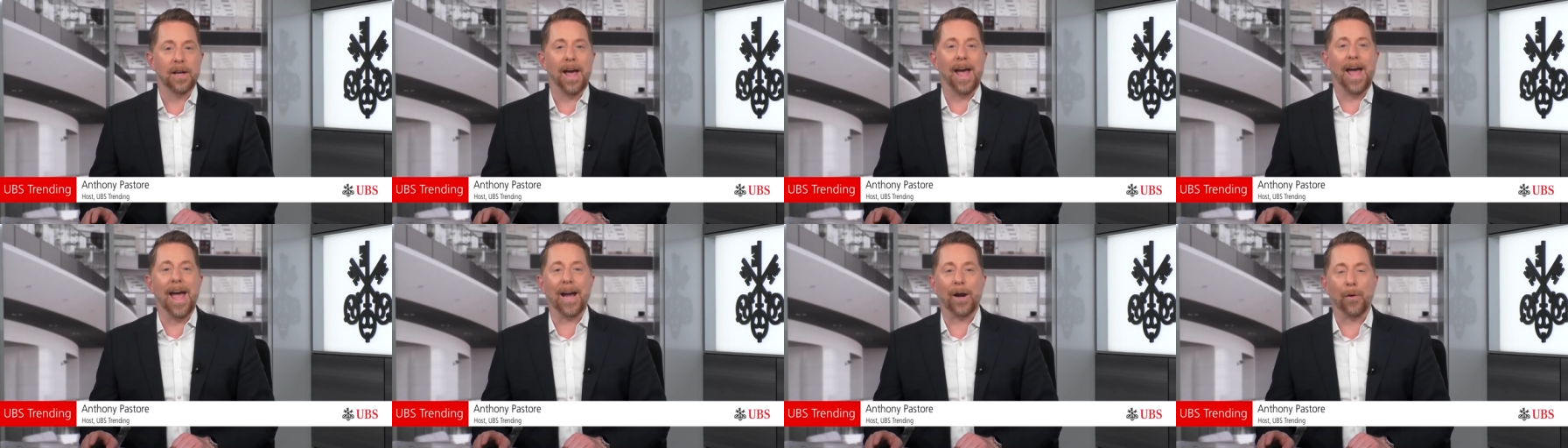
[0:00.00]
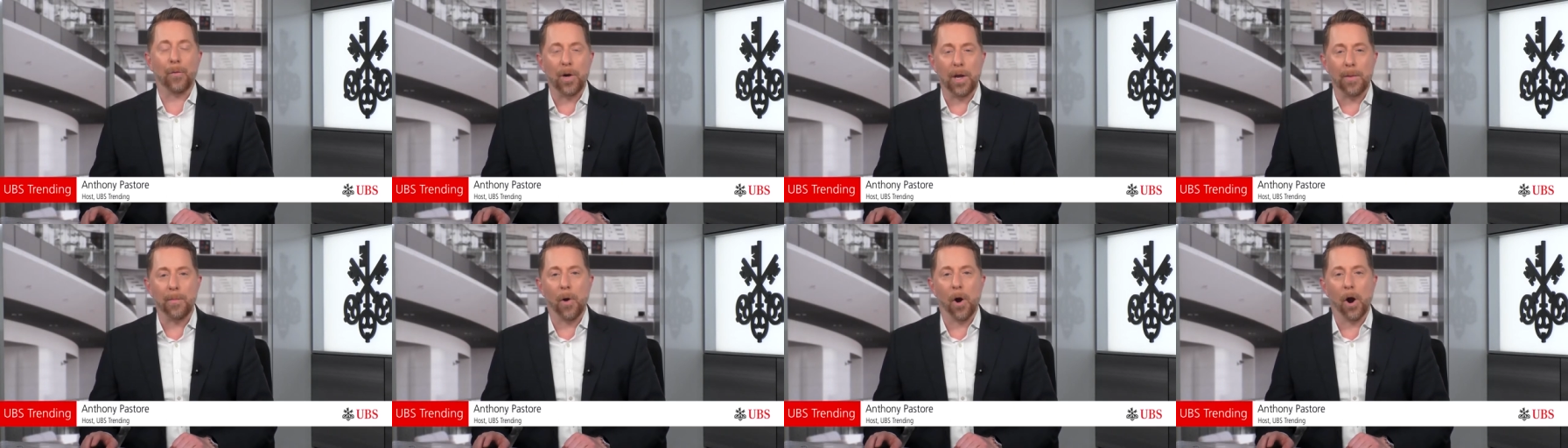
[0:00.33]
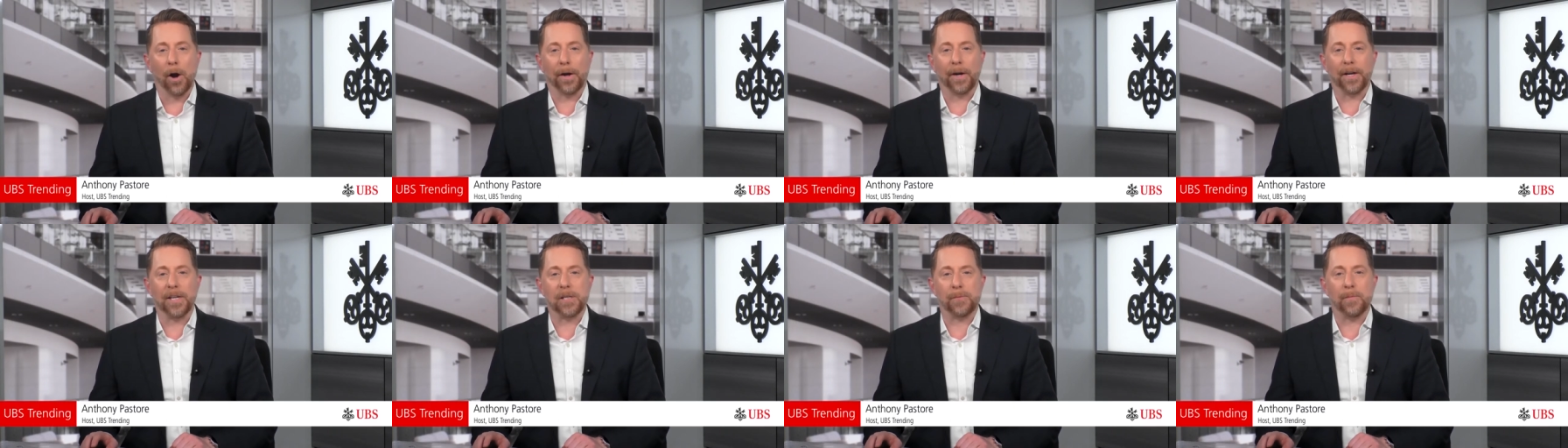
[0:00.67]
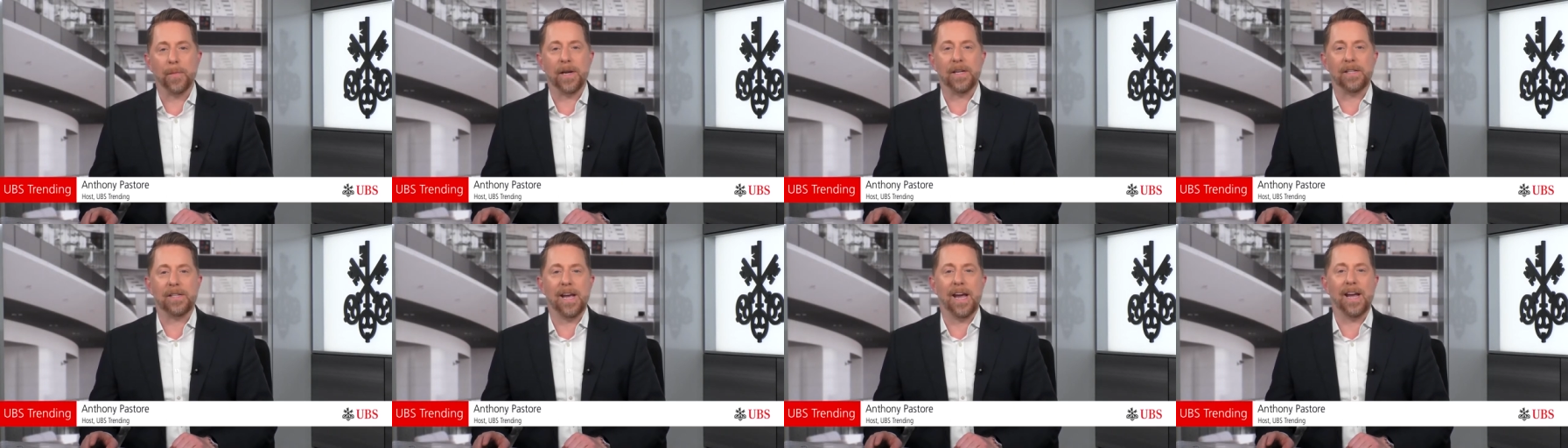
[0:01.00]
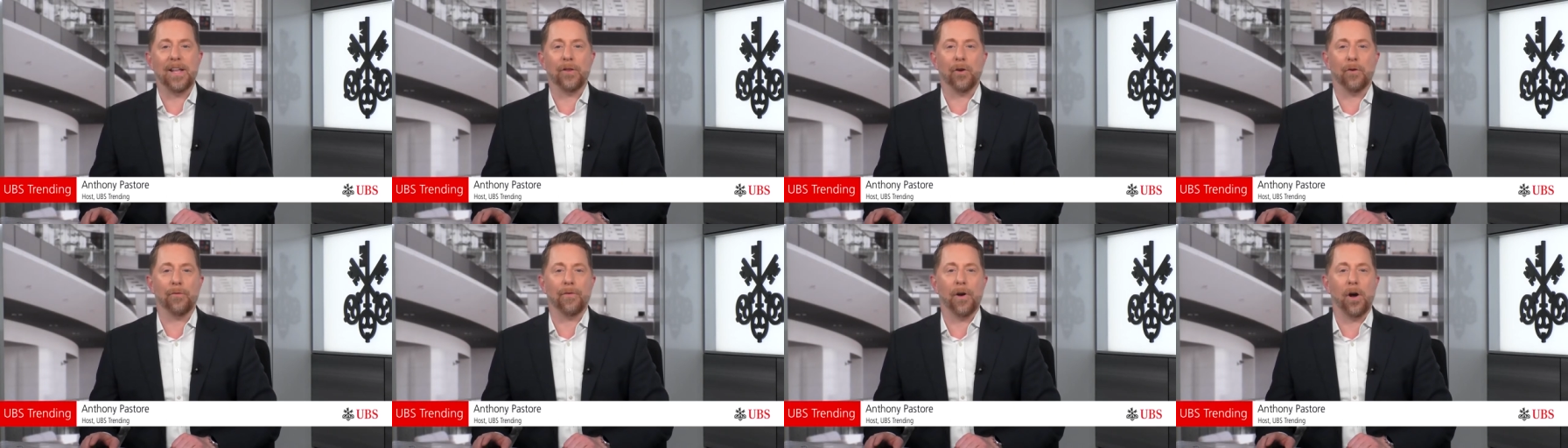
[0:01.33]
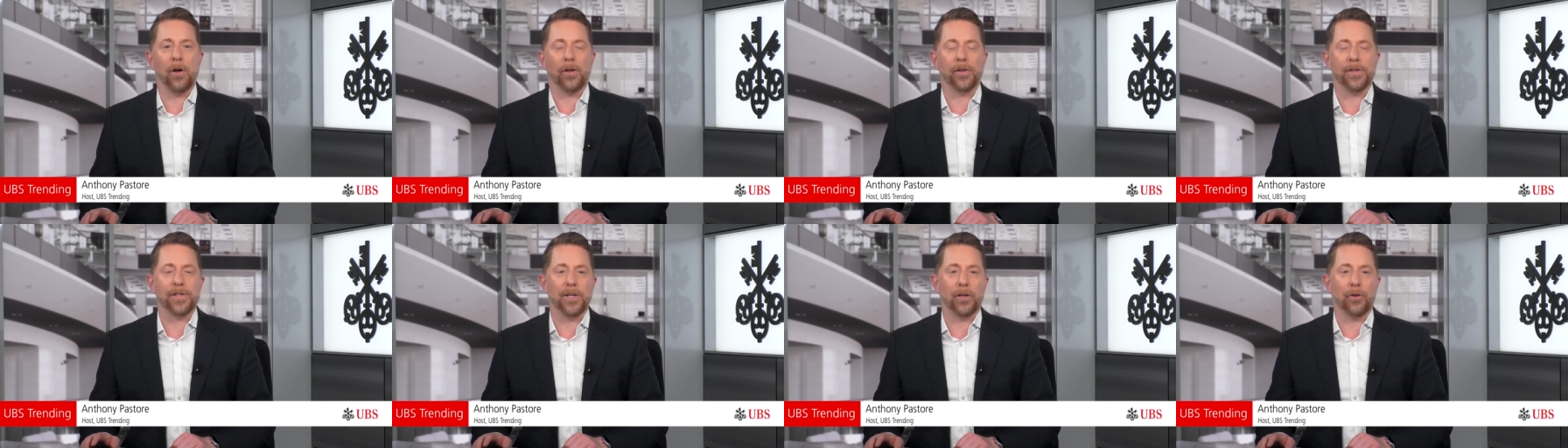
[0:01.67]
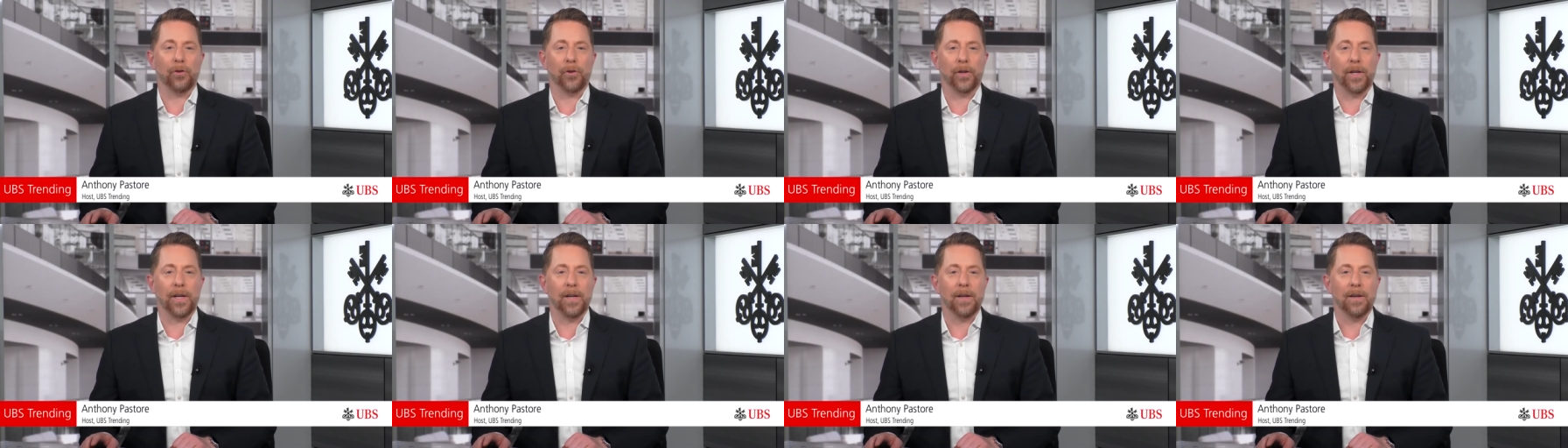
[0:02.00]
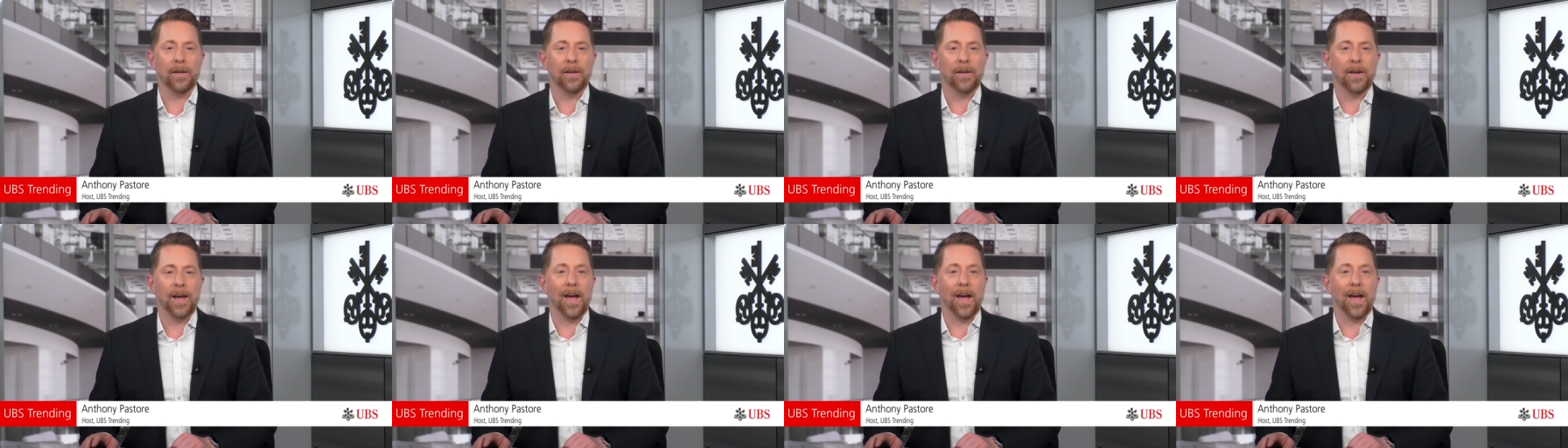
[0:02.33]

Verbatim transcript: equity markets maintain their volatility,